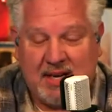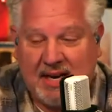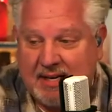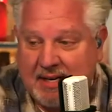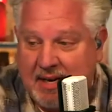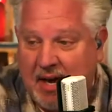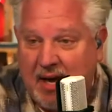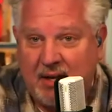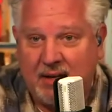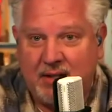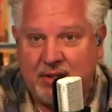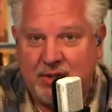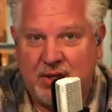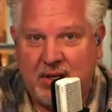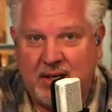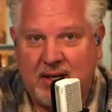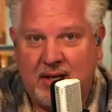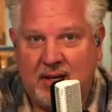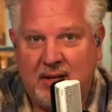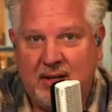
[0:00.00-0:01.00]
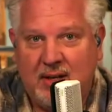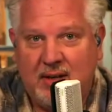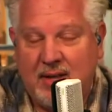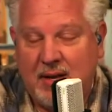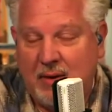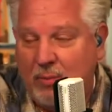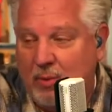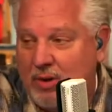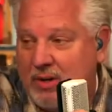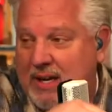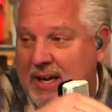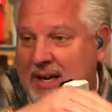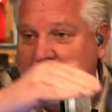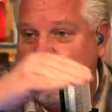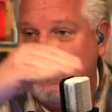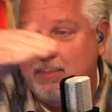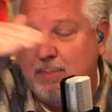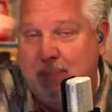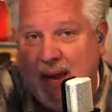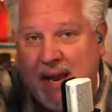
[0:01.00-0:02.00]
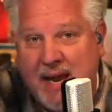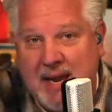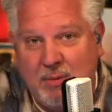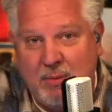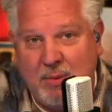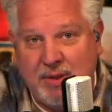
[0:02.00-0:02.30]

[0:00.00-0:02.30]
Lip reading: technology that will get in bed